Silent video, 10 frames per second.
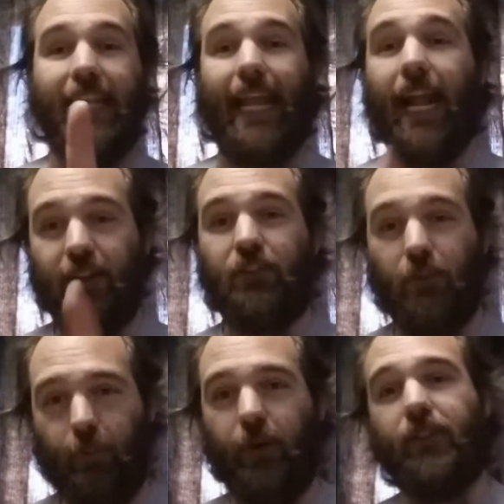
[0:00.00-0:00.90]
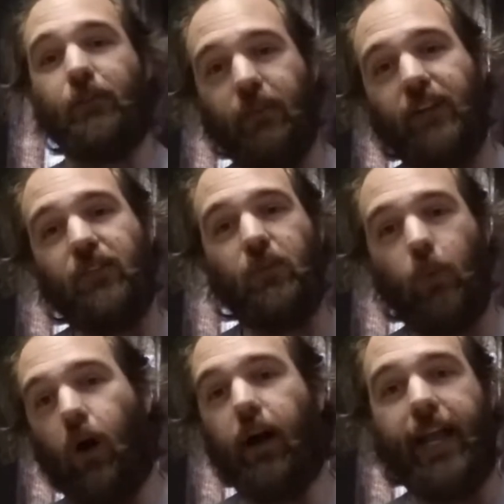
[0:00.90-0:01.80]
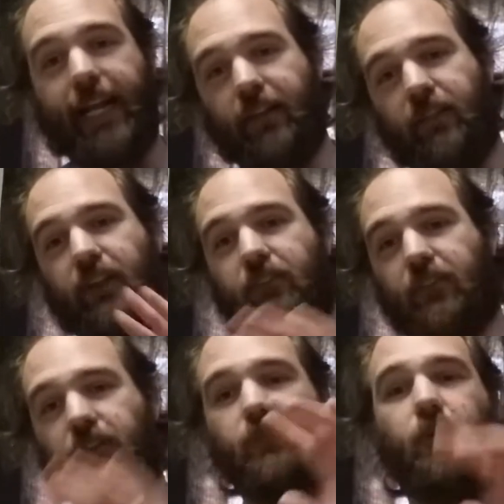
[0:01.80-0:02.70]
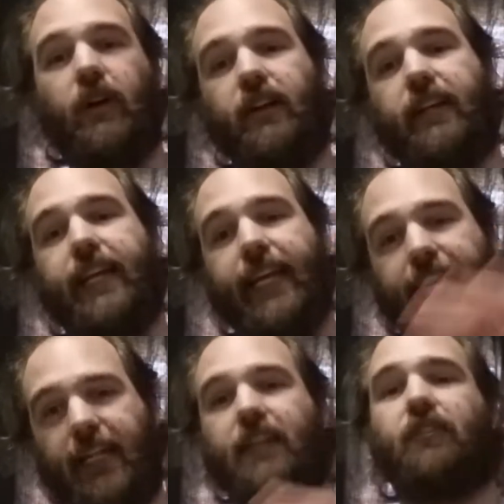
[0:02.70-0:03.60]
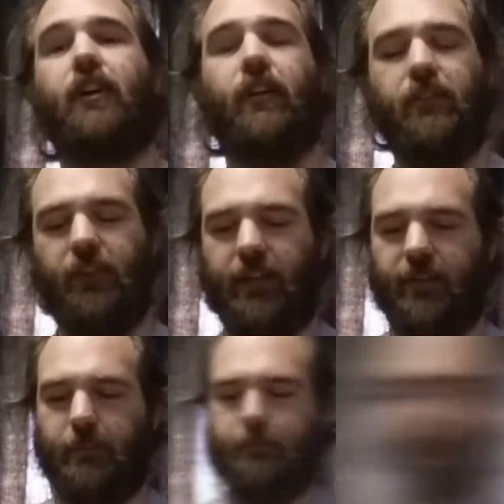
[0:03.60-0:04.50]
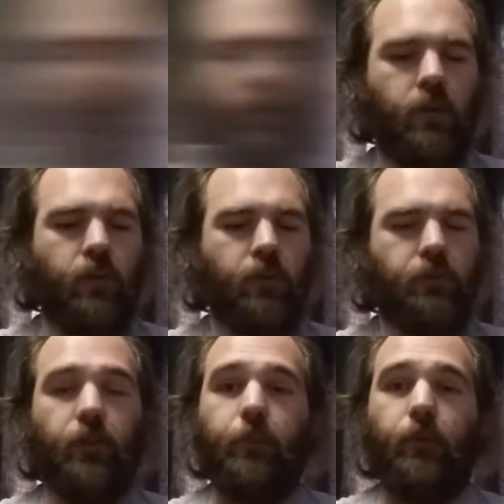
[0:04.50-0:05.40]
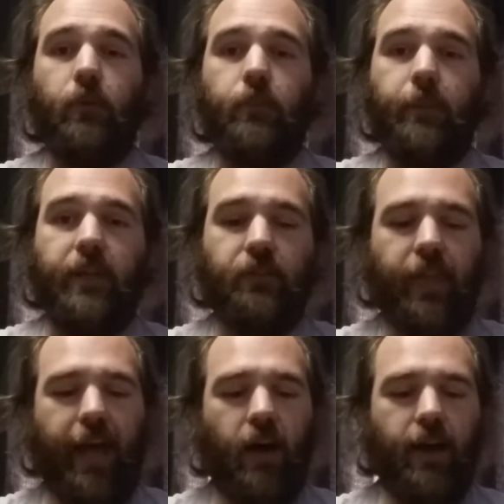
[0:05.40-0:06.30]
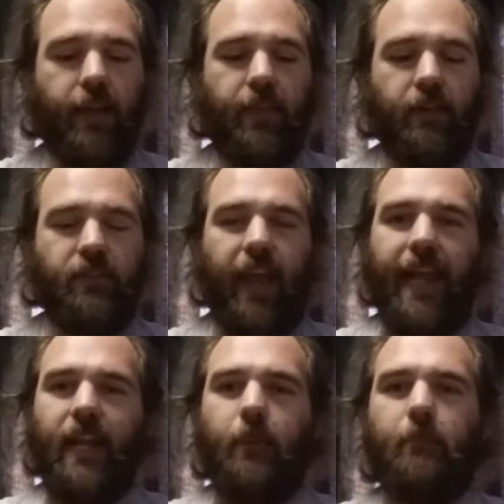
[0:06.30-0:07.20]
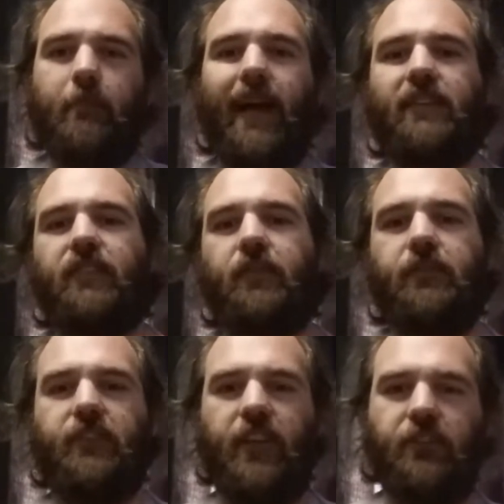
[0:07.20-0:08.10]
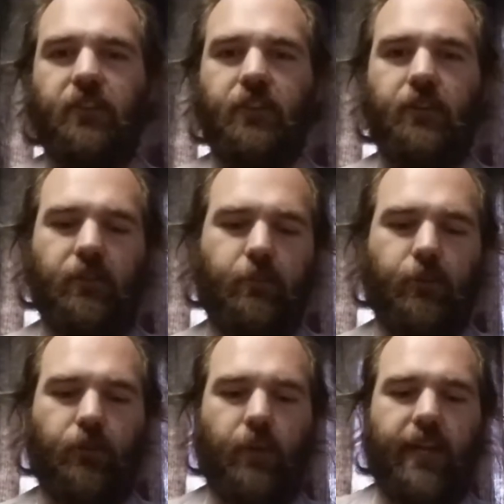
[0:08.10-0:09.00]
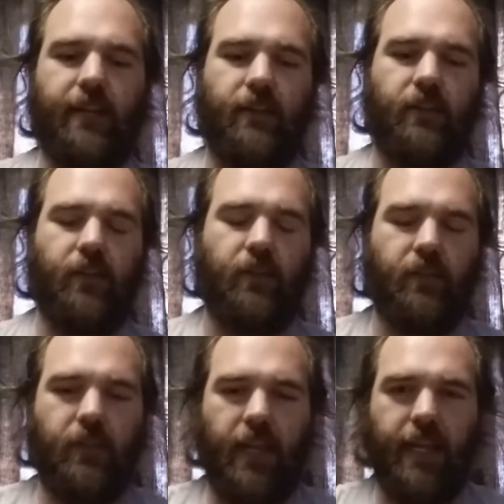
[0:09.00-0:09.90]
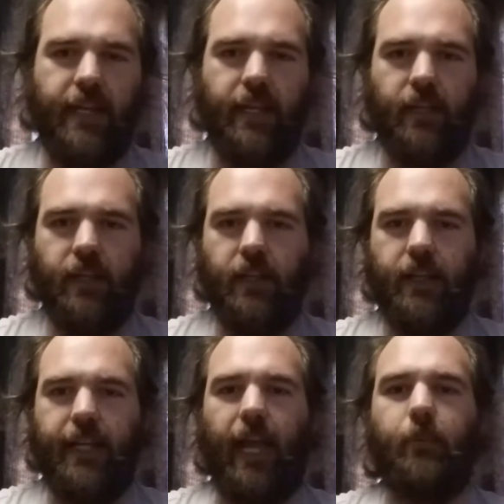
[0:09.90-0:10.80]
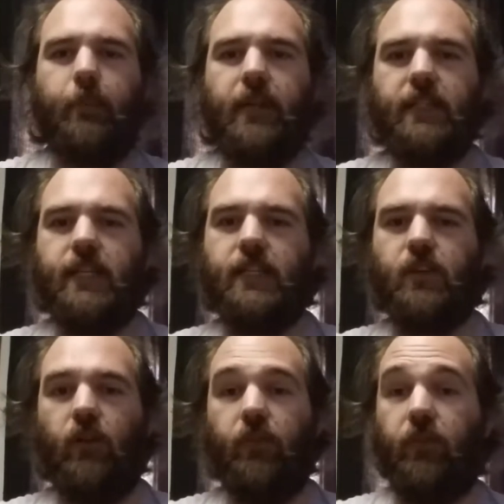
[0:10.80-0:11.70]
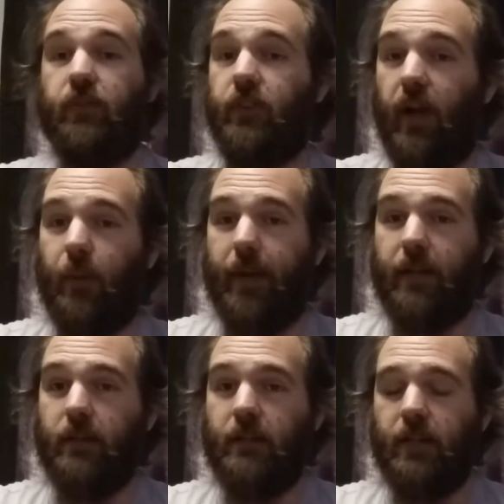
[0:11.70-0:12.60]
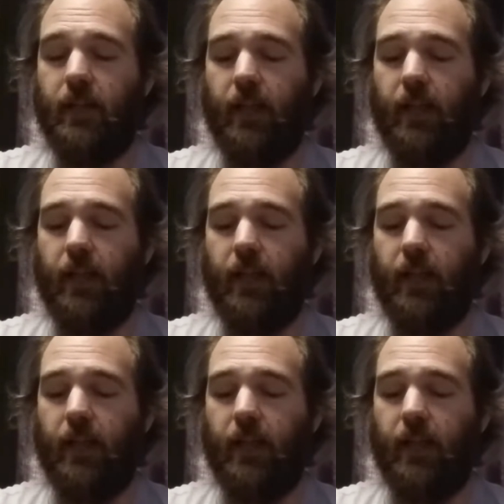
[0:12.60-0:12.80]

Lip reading: getting to the point, the reason why this doesn't work in its current setup. So the problem is that there is a massive dissonance between the capabilities of the flywheel